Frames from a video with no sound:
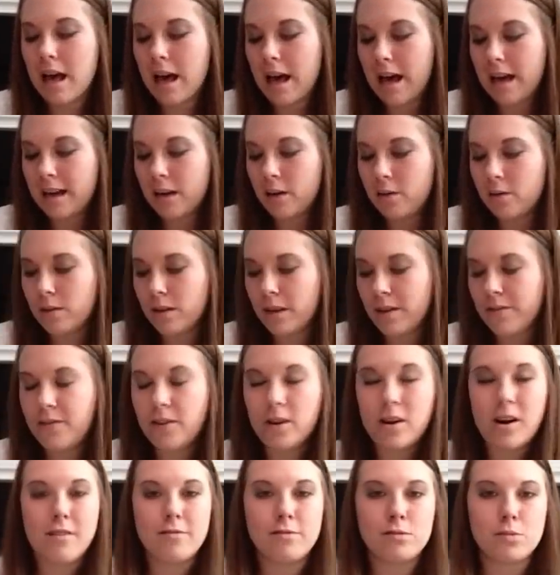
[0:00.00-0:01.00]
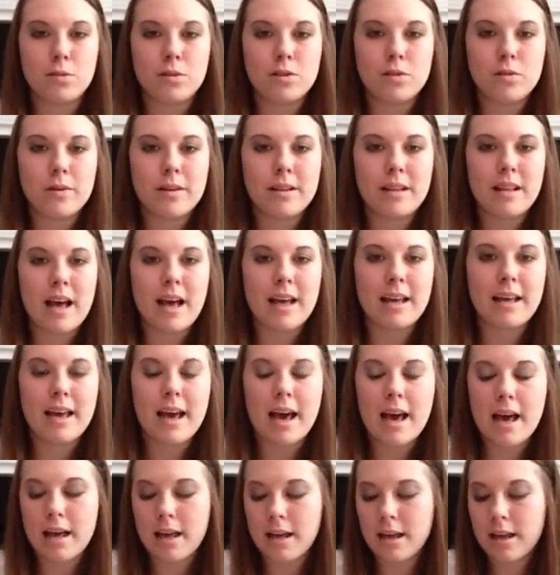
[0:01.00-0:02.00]
I don't really feel comfortable doing that
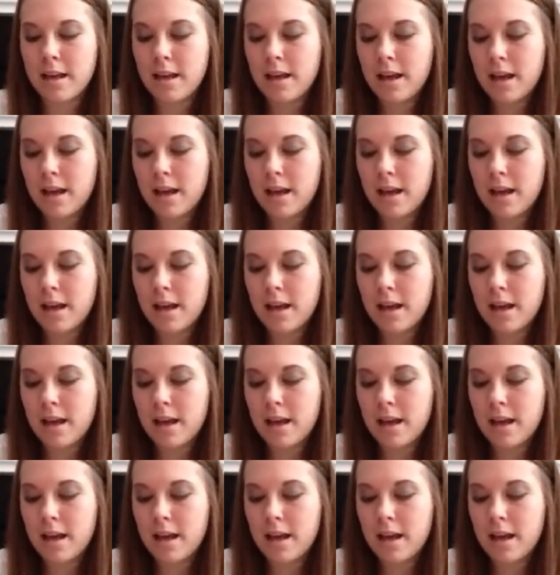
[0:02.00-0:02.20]
yet.